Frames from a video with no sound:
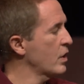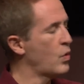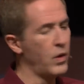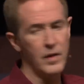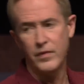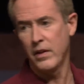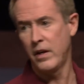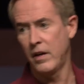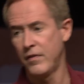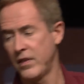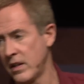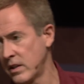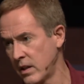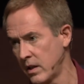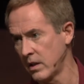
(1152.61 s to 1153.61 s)
equivalent of
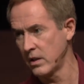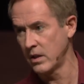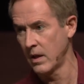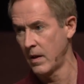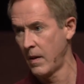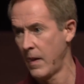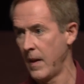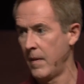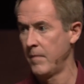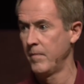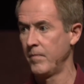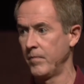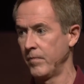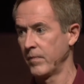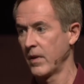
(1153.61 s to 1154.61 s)
this is?
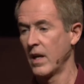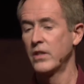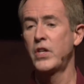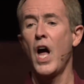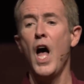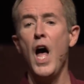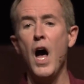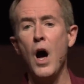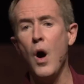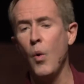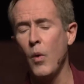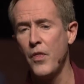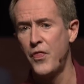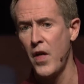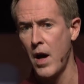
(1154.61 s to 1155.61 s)
To
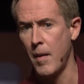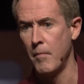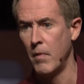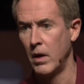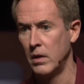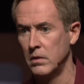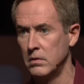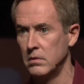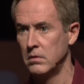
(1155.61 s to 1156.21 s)
hell with them.